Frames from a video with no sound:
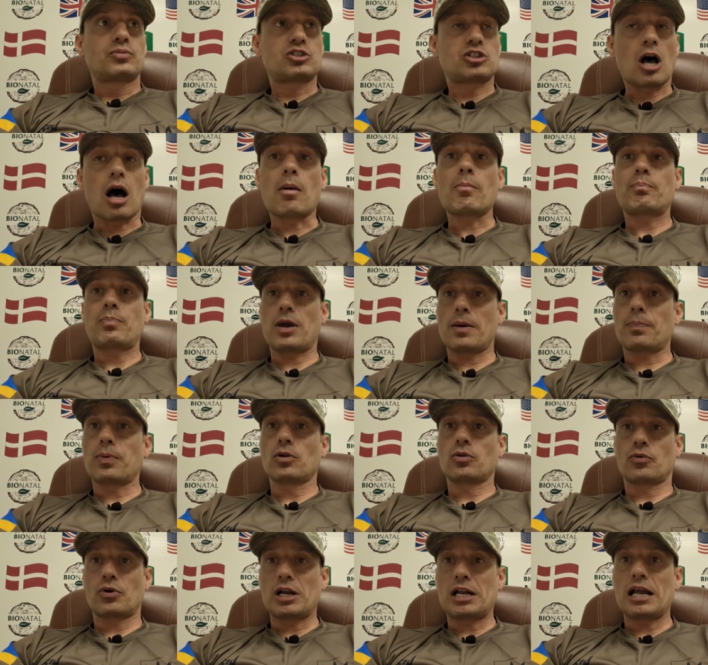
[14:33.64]
some
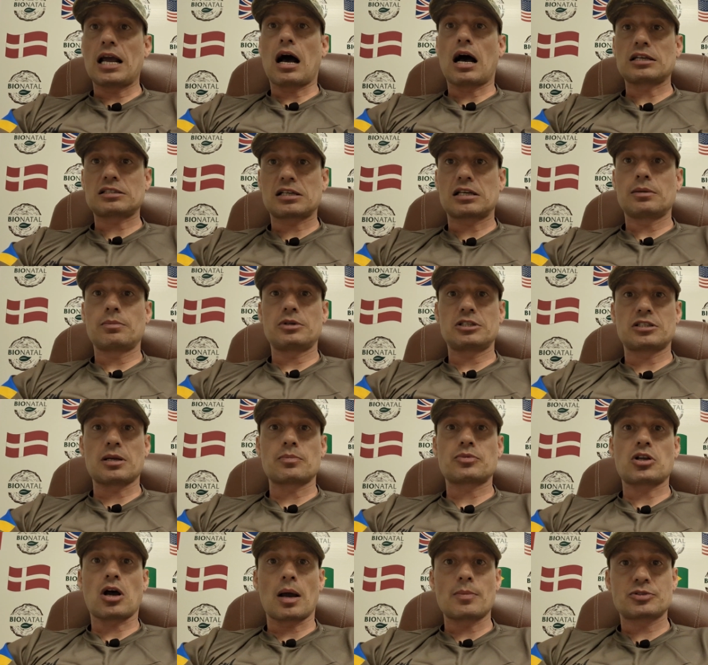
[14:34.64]
people really asking me
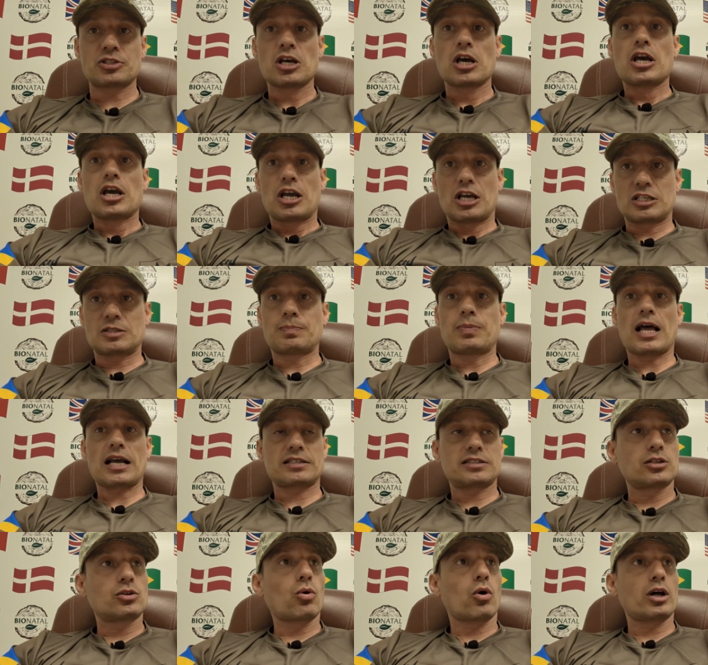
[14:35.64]
sometimes, is
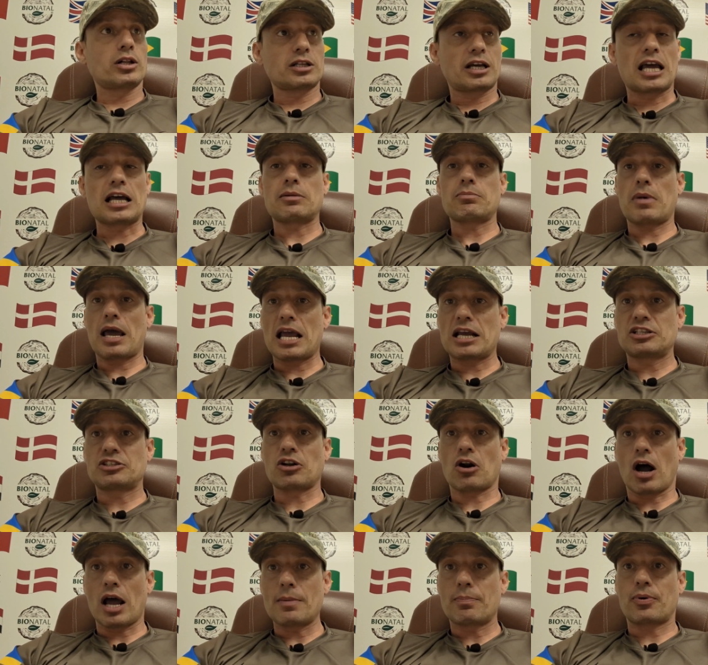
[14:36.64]
black seed oil can make
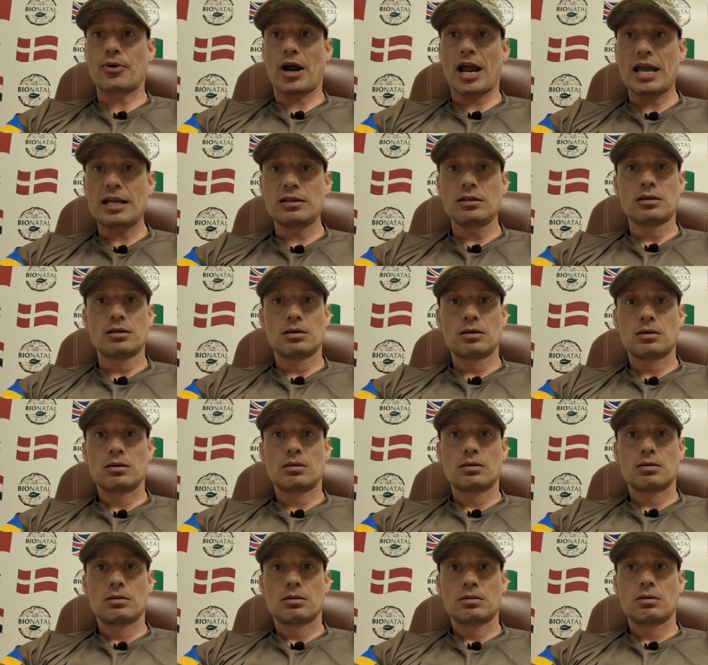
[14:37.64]
dry brain?
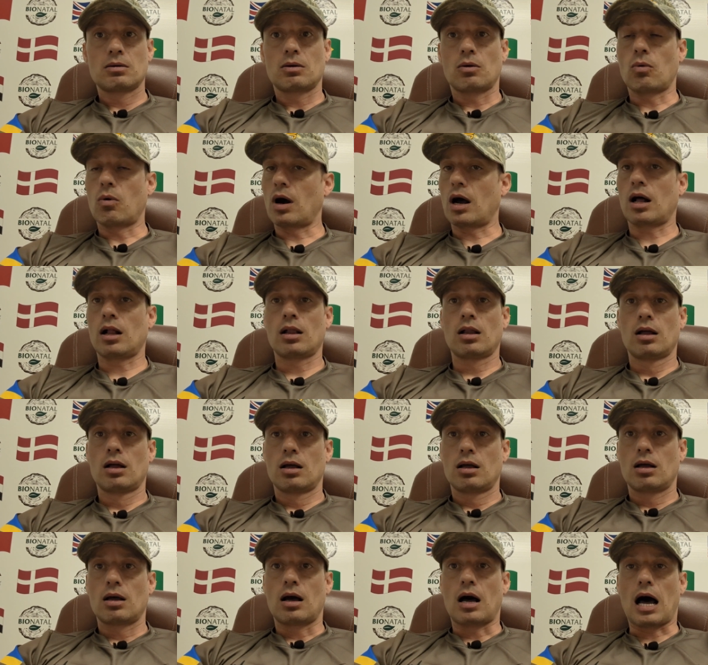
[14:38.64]
Well,
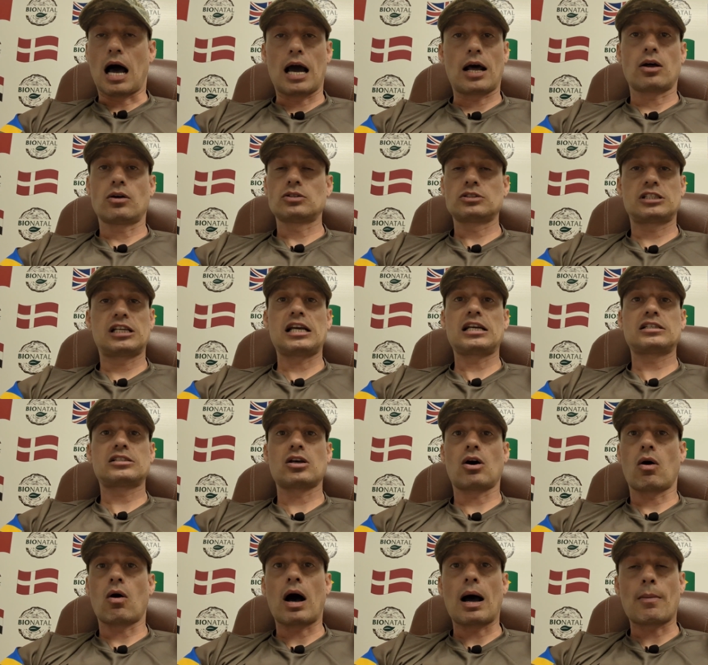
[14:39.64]
I don't think
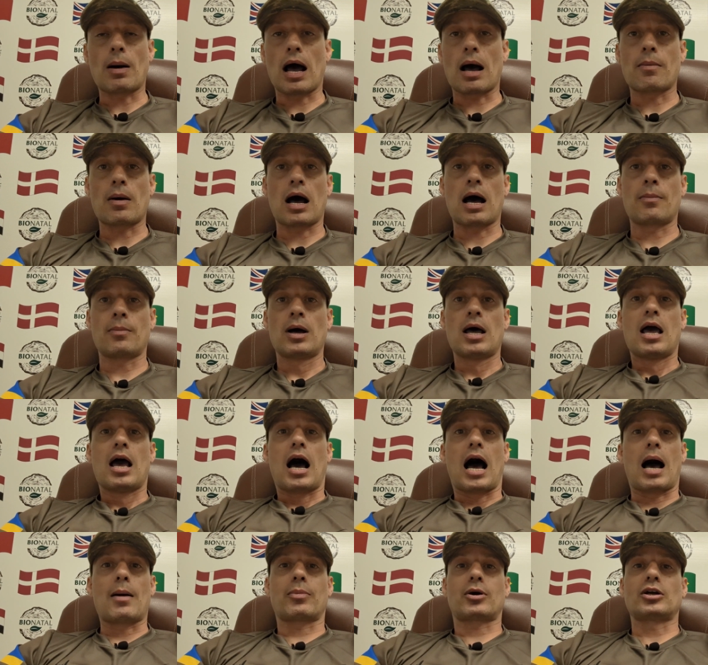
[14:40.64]
so. I'm, I'm, I'm,
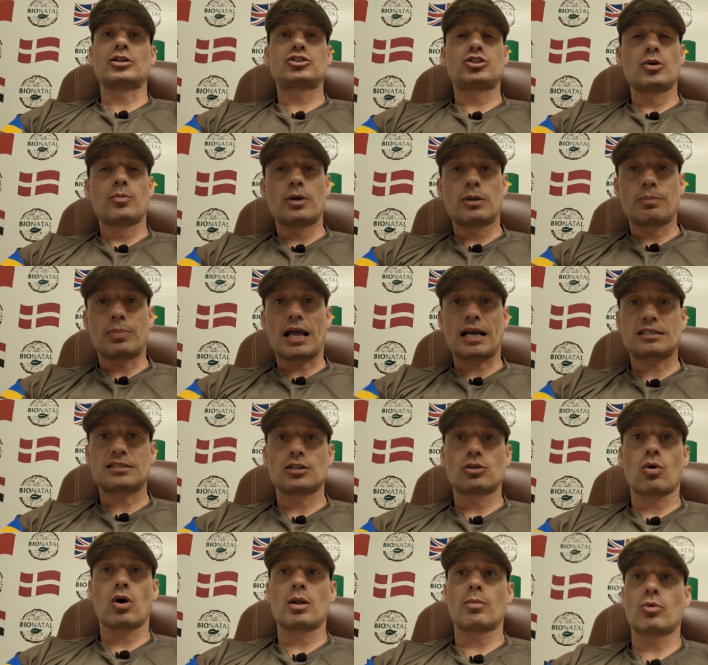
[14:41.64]
I'm consuming black
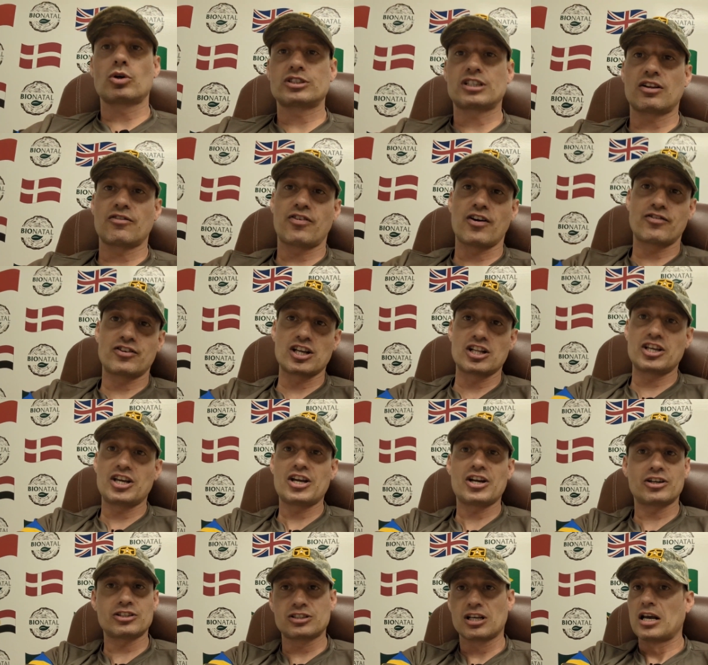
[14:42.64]
seed oil more than fifteen
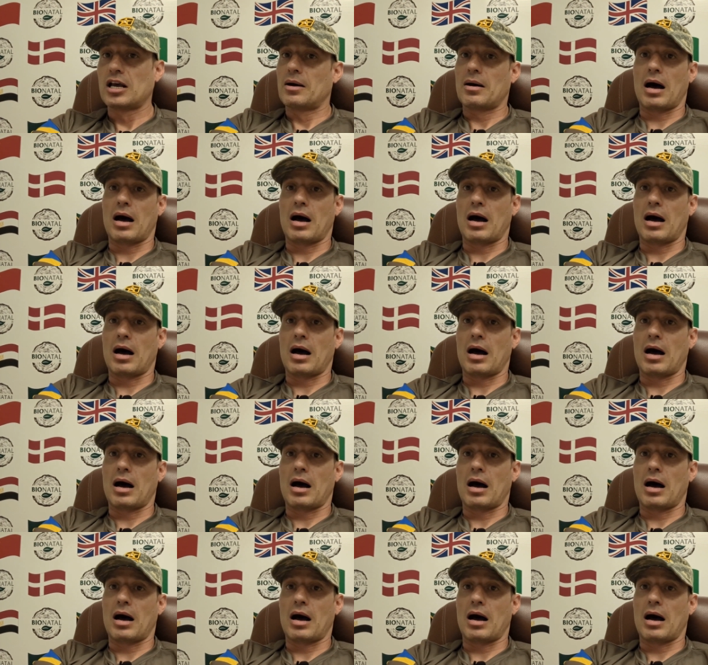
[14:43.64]
years.